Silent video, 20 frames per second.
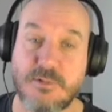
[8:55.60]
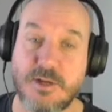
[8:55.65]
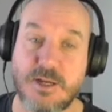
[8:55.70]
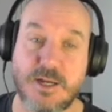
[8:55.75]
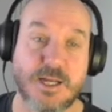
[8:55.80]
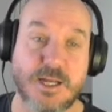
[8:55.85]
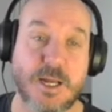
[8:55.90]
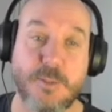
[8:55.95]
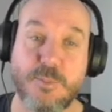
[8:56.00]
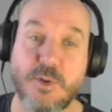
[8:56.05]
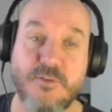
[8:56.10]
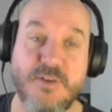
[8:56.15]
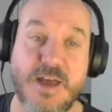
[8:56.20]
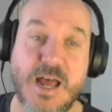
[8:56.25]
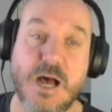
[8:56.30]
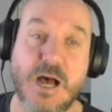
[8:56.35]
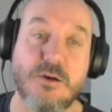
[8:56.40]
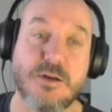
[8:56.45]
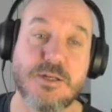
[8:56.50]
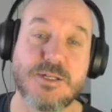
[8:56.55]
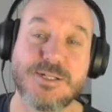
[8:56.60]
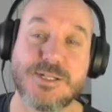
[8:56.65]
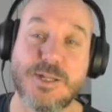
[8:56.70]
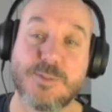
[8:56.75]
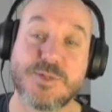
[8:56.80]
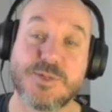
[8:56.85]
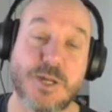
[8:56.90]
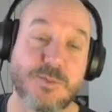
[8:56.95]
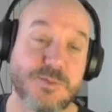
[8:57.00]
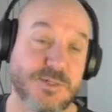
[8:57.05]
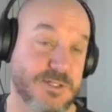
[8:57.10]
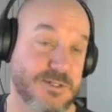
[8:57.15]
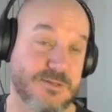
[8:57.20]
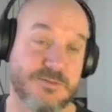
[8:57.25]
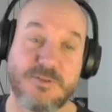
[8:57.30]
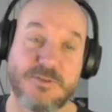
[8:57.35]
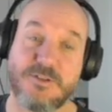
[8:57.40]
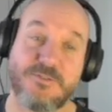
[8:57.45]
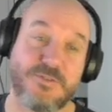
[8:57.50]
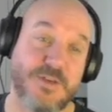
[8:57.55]
a couple of hours.
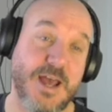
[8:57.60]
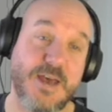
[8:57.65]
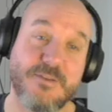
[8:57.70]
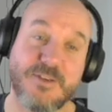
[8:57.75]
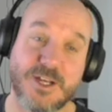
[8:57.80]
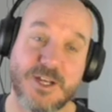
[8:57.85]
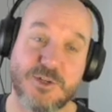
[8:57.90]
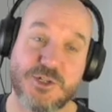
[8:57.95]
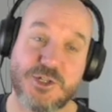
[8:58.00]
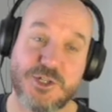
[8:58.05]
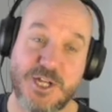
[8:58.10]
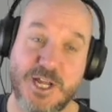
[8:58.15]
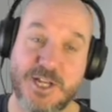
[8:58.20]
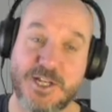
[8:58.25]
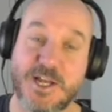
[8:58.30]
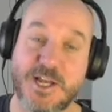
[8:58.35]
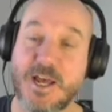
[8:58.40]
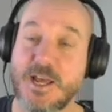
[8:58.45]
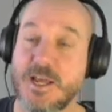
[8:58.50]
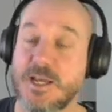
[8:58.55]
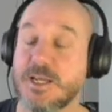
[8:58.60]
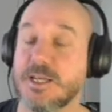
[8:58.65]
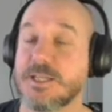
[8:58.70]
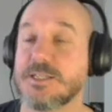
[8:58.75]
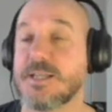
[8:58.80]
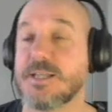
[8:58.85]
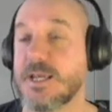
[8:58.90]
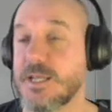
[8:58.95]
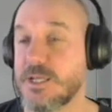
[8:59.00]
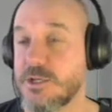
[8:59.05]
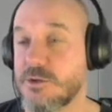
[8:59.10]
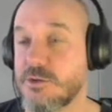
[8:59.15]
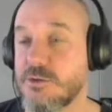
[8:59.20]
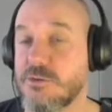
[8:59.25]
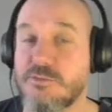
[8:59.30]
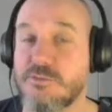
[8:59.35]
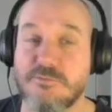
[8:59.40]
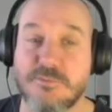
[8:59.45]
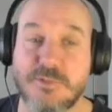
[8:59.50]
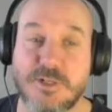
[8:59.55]
Sometimes if you're having a shit day, it can take
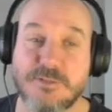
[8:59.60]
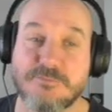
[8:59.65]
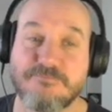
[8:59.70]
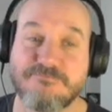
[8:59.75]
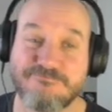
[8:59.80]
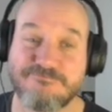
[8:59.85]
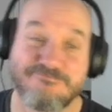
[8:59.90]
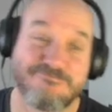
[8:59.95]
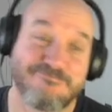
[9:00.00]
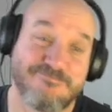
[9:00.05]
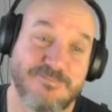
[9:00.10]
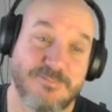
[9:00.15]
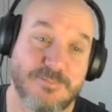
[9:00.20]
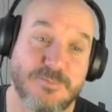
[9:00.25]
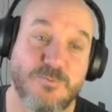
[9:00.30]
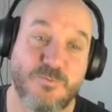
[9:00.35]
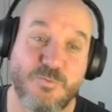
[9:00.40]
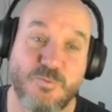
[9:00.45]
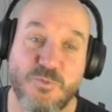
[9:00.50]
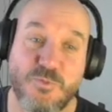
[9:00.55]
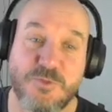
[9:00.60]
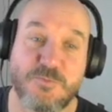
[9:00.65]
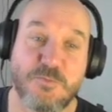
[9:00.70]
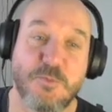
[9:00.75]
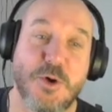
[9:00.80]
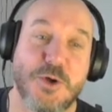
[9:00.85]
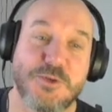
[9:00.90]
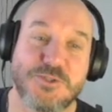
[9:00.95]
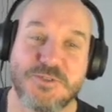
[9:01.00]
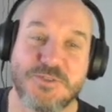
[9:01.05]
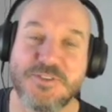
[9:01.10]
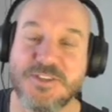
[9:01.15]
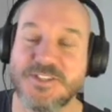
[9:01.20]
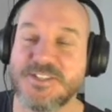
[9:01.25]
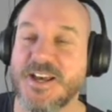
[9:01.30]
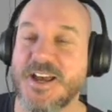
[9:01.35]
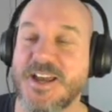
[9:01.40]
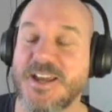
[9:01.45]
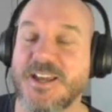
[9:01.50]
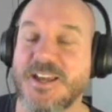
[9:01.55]
you most of the
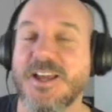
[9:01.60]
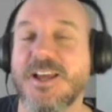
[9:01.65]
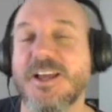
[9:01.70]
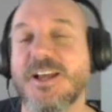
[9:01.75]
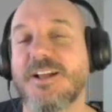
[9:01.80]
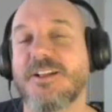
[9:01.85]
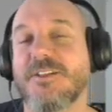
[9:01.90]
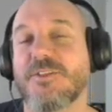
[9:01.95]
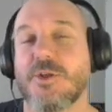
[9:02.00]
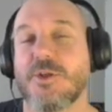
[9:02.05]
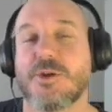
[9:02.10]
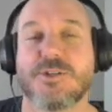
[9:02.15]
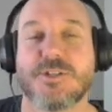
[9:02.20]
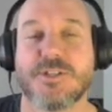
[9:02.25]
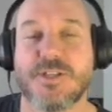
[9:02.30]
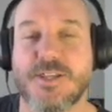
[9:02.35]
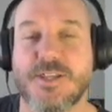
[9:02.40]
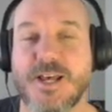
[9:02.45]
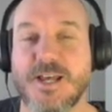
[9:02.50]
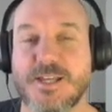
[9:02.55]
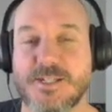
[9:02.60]
day. Those are the days